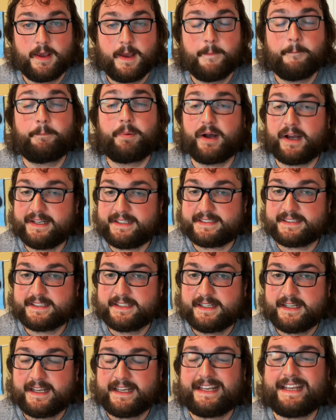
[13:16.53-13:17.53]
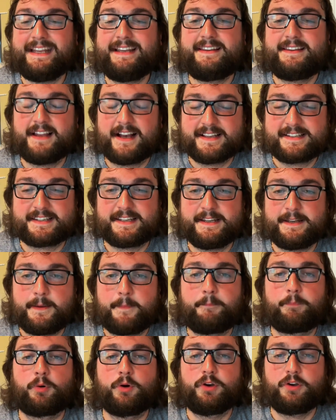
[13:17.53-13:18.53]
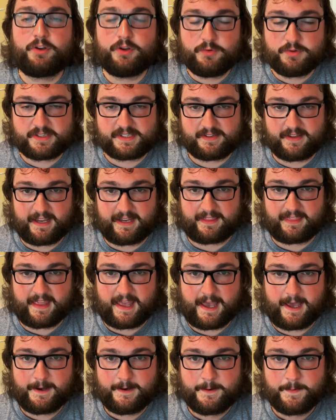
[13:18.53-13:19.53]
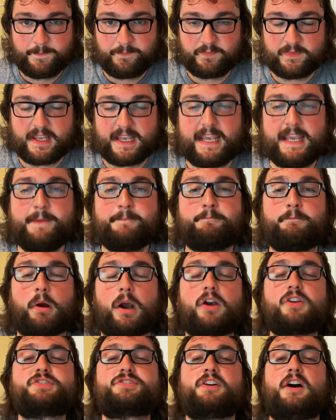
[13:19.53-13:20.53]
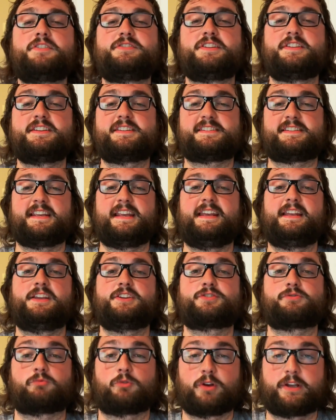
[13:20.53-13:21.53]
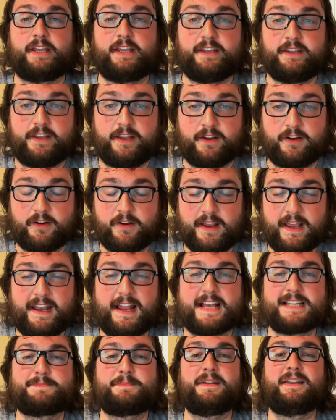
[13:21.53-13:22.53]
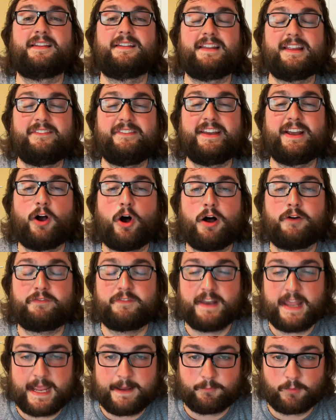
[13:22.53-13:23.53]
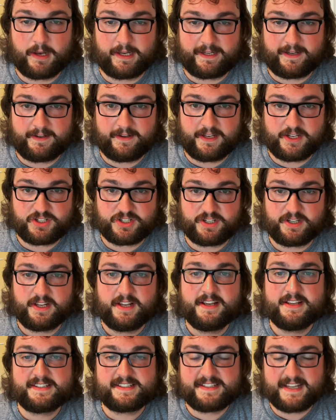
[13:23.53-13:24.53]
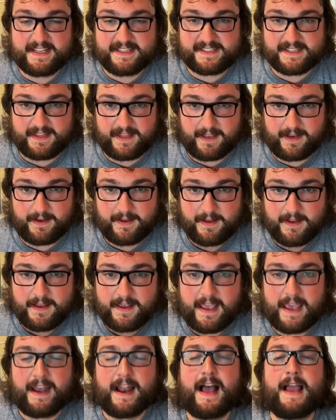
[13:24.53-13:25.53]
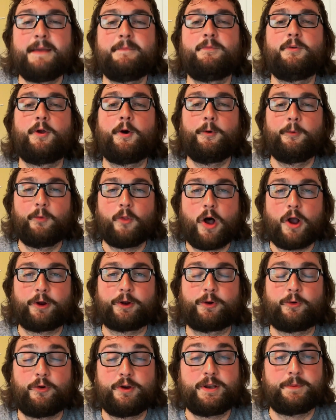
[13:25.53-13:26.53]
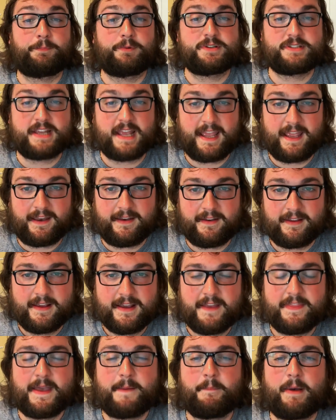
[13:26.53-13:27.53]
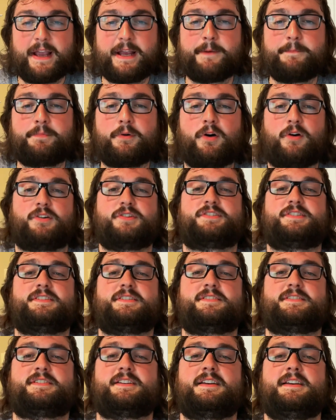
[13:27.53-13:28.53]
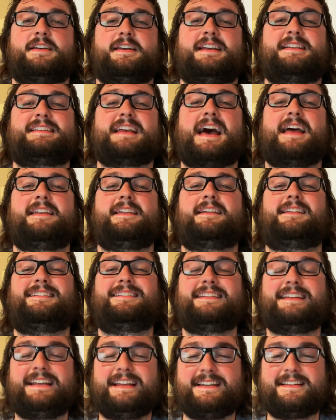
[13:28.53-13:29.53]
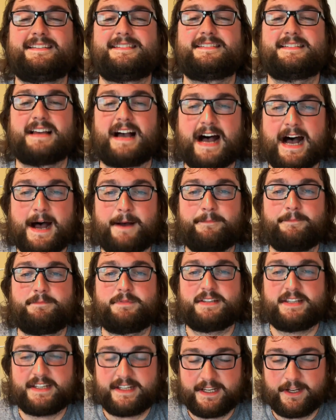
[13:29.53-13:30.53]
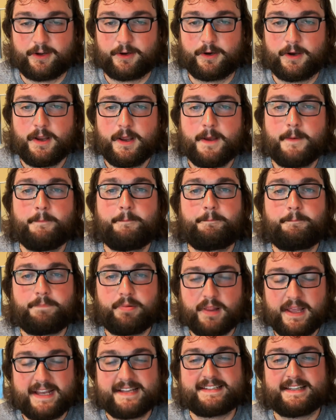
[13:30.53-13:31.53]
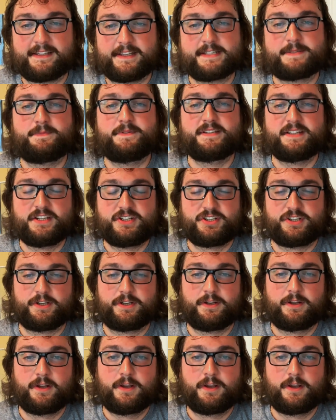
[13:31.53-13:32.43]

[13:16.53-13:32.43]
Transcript: But he doesn't produce like that. He burst onto the scene his rookie year and has been living off name recognition since then. And I am no longer going to pretend that Micah Parsons is at an elite top tier place at this position.